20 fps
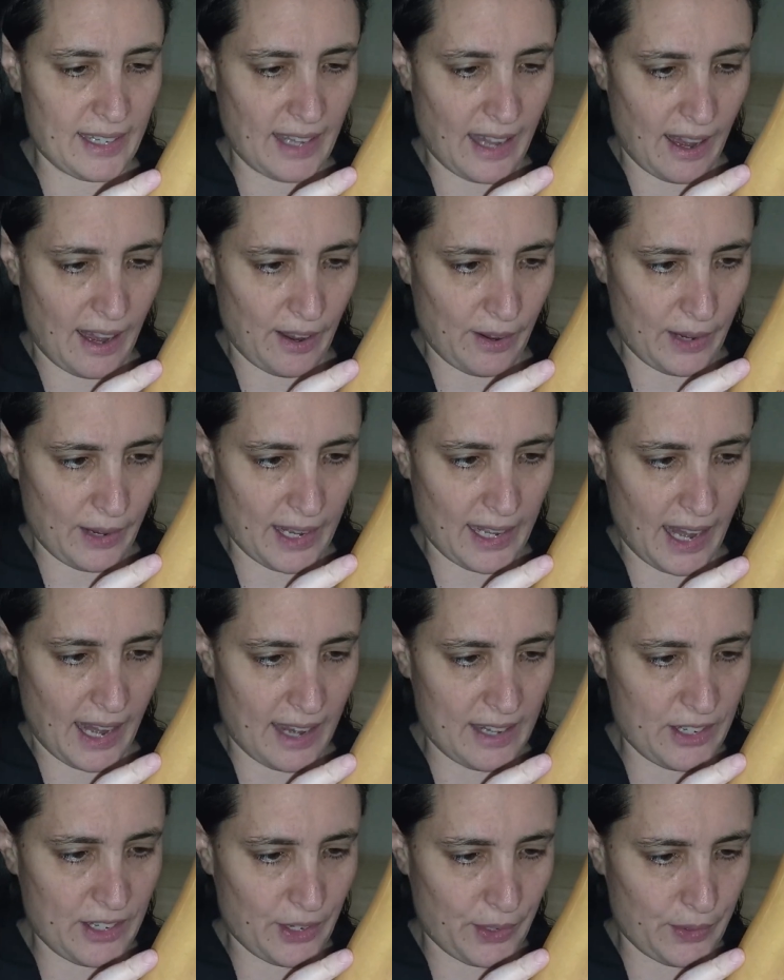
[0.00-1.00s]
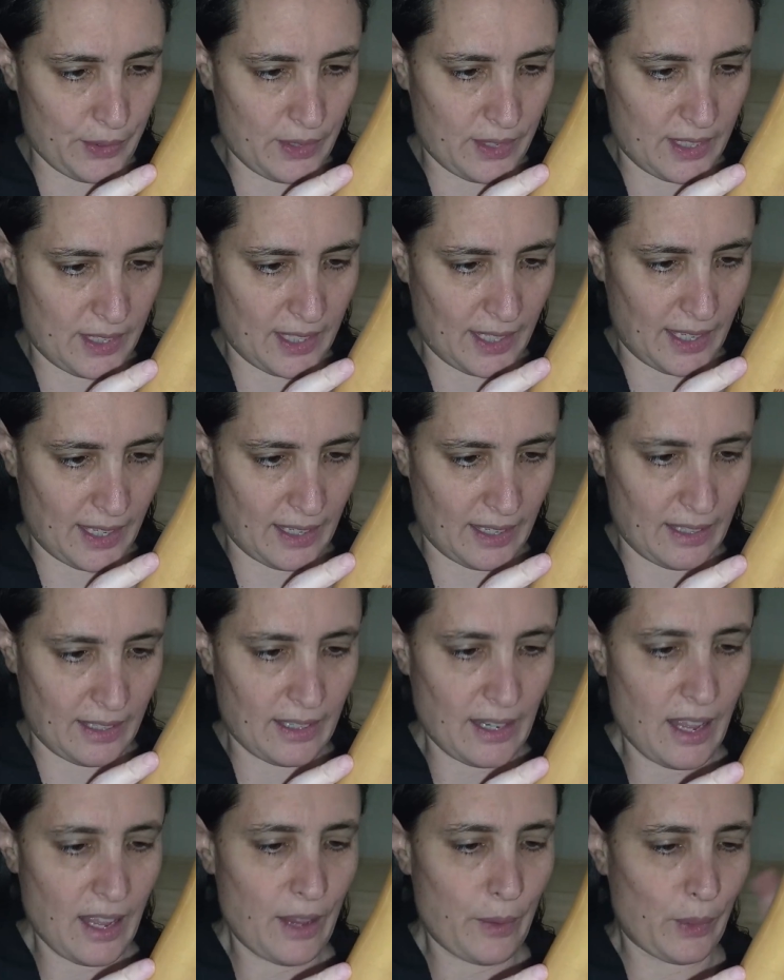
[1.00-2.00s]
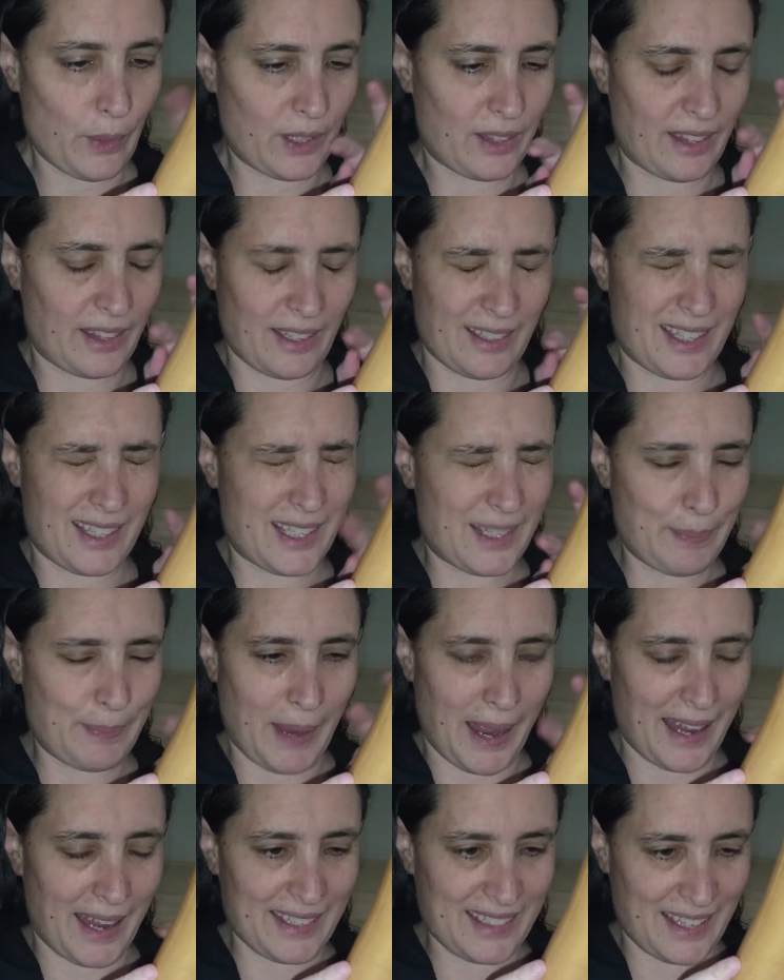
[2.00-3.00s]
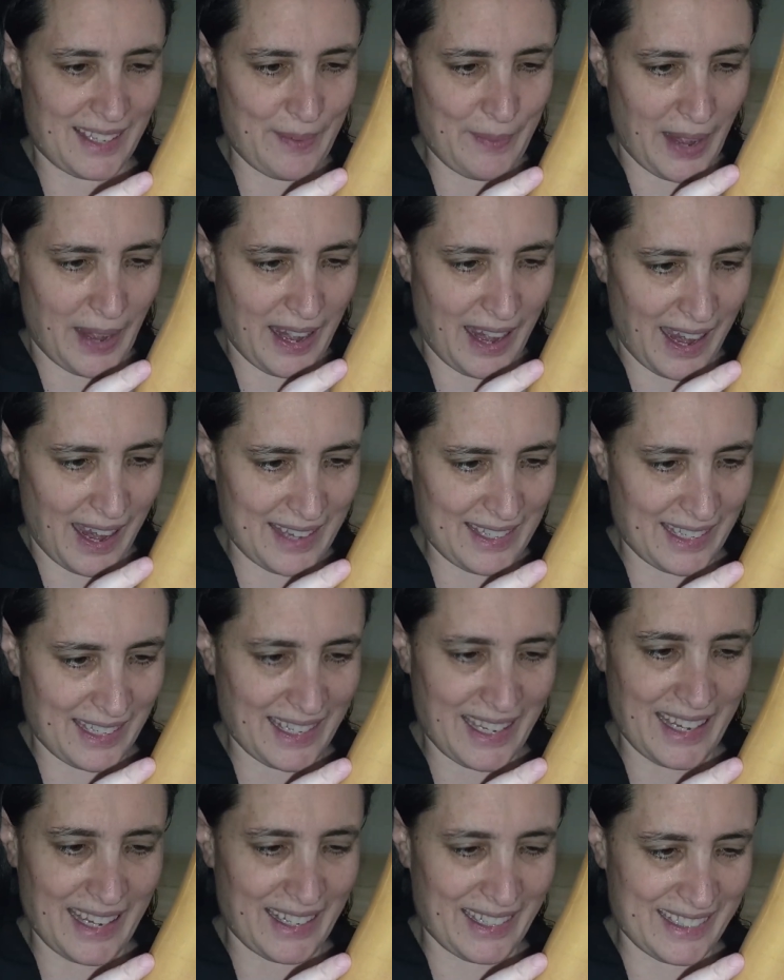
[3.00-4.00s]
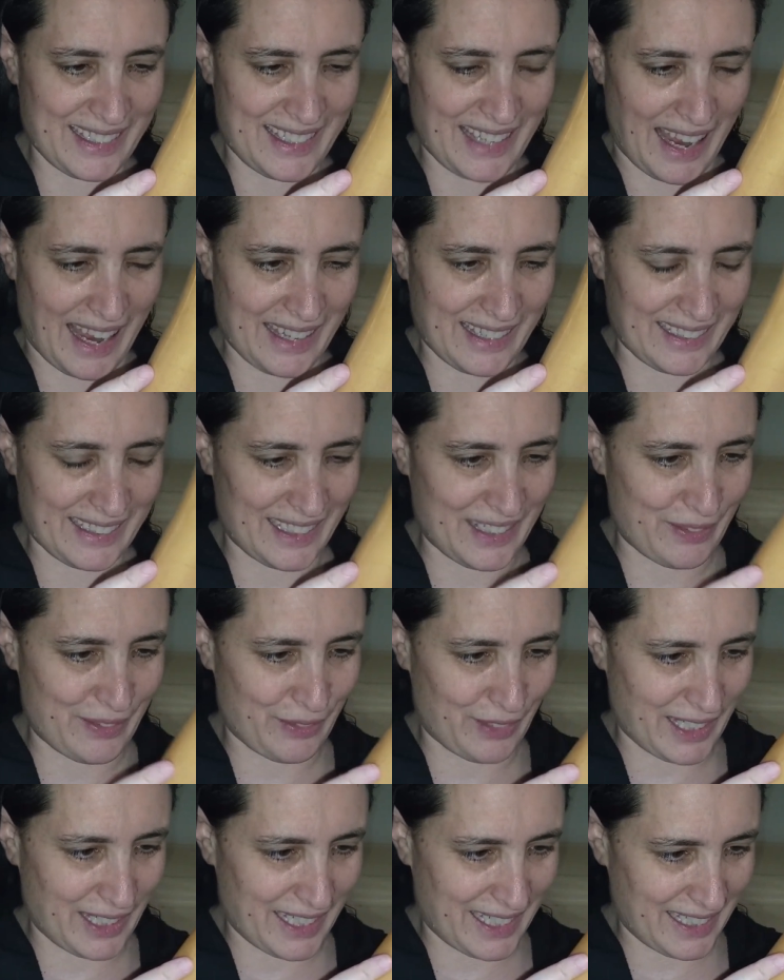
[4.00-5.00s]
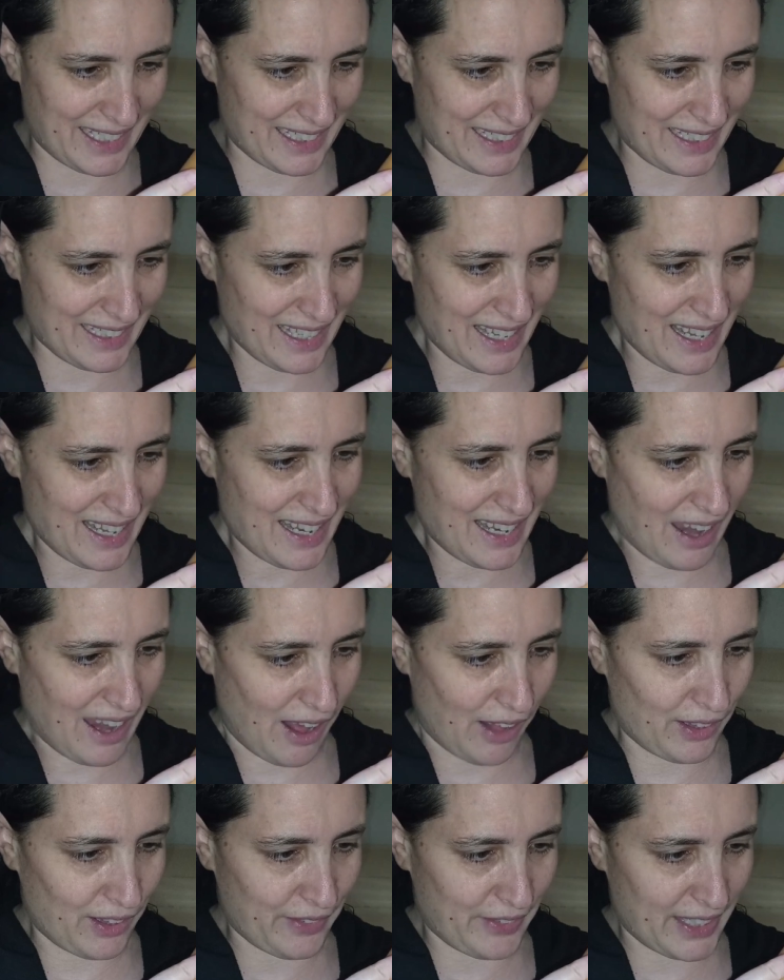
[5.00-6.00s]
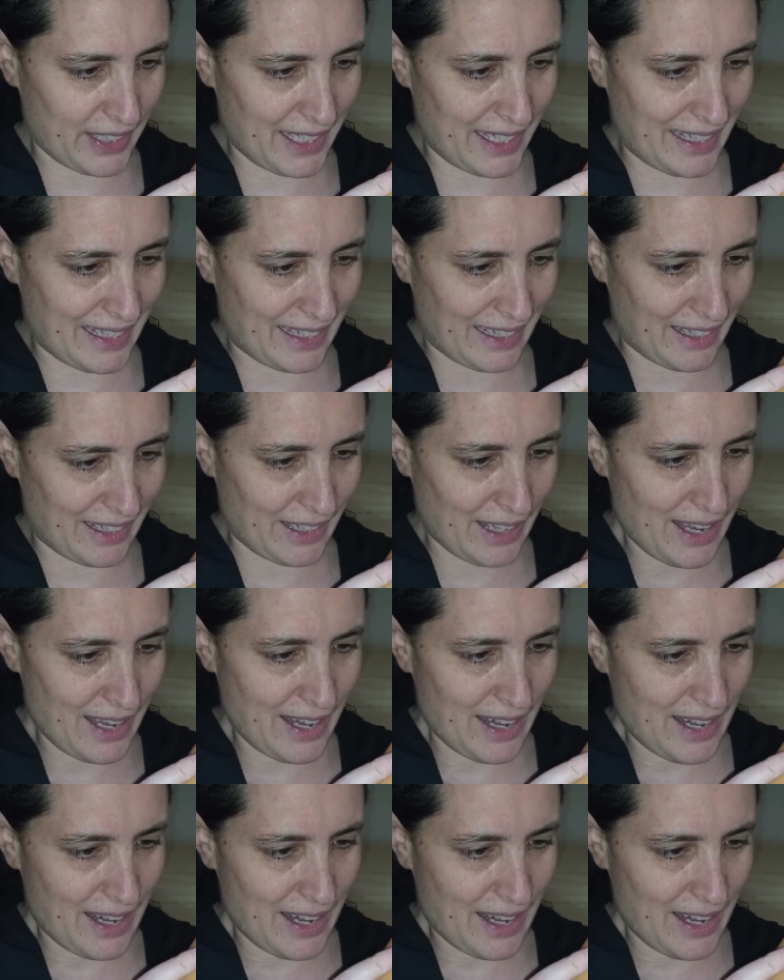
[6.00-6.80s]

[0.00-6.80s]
now, and I don't see, with the spots in my eyes, I can't exactly read all of it here.